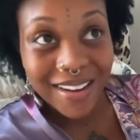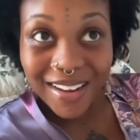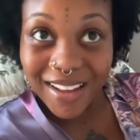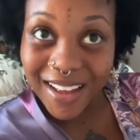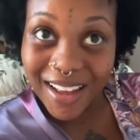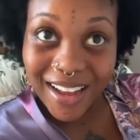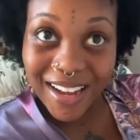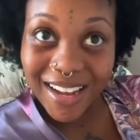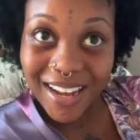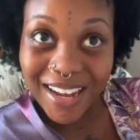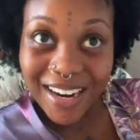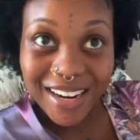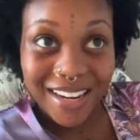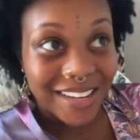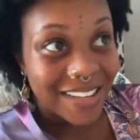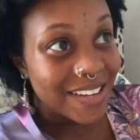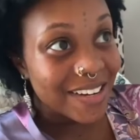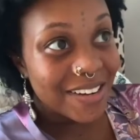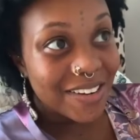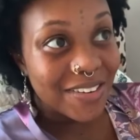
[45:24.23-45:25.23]
okay, I got
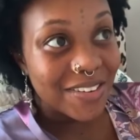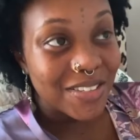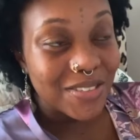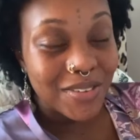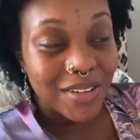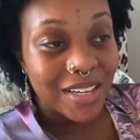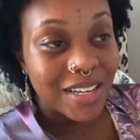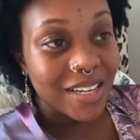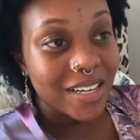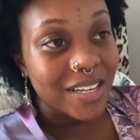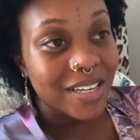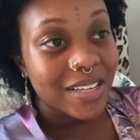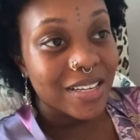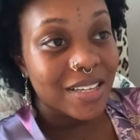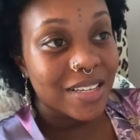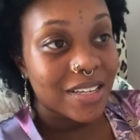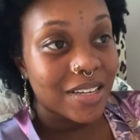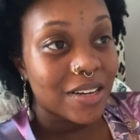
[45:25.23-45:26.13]
it. You know, it's fine.